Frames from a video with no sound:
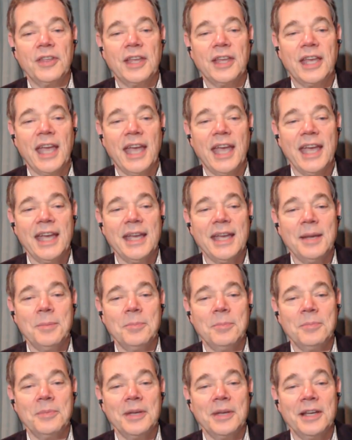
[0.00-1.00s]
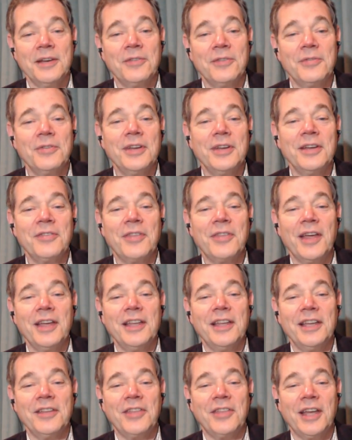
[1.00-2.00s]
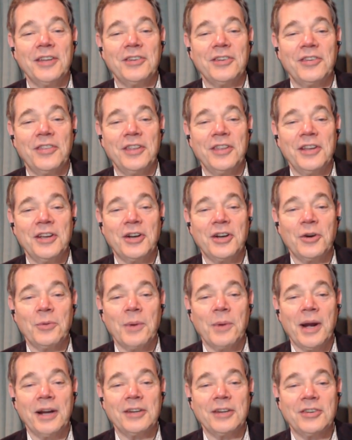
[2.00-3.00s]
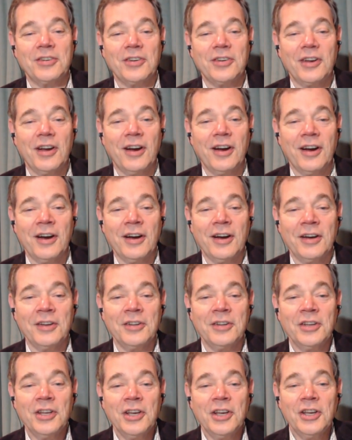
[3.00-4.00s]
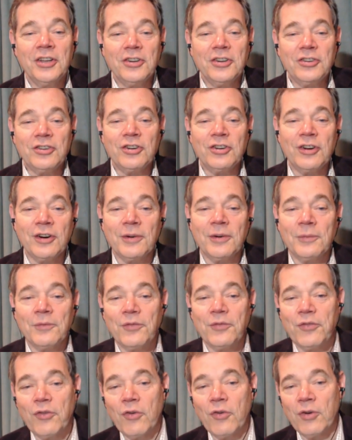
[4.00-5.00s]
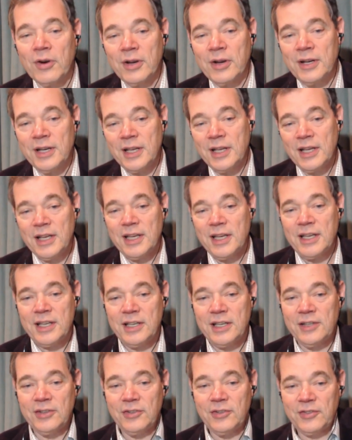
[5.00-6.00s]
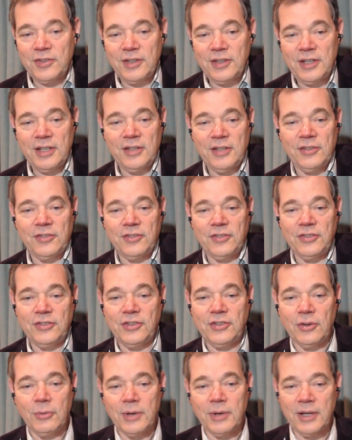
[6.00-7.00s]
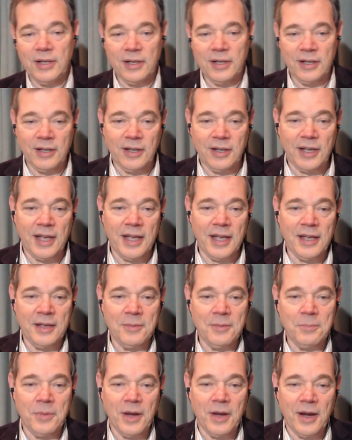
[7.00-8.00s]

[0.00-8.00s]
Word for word: the game, if that's the correct term for it. He's doing a